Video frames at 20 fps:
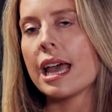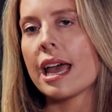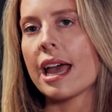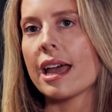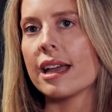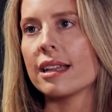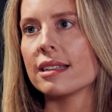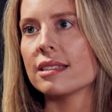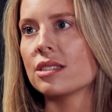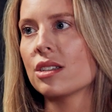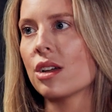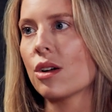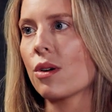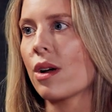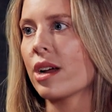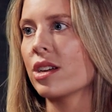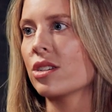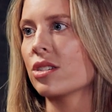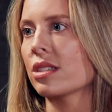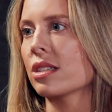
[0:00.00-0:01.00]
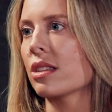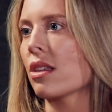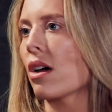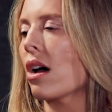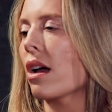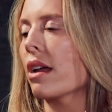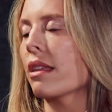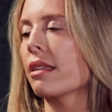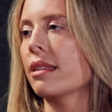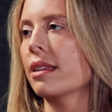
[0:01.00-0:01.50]
And so I just
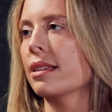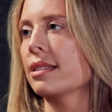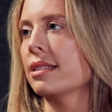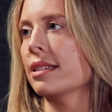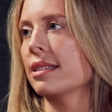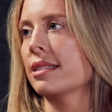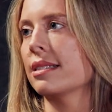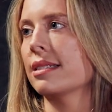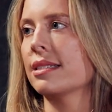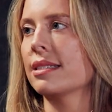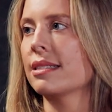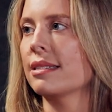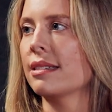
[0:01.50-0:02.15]
thought this is,